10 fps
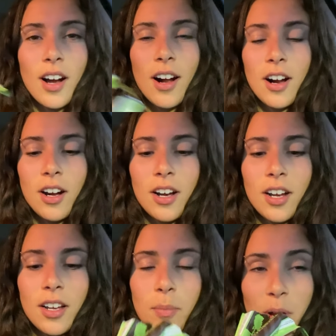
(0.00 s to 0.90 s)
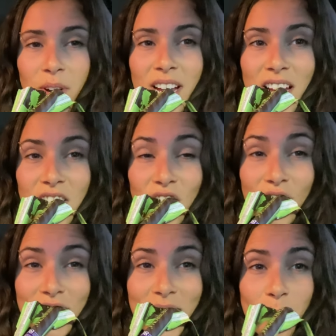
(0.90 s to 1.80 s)
On my way to
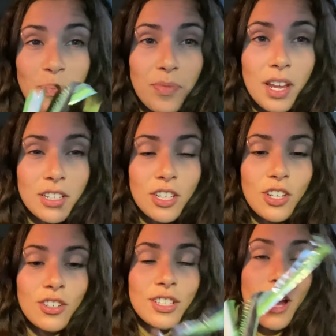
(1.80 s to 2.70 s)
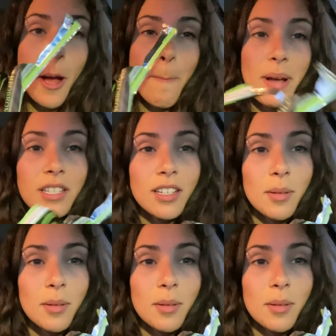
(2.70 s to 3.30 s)
the gym to do some muscle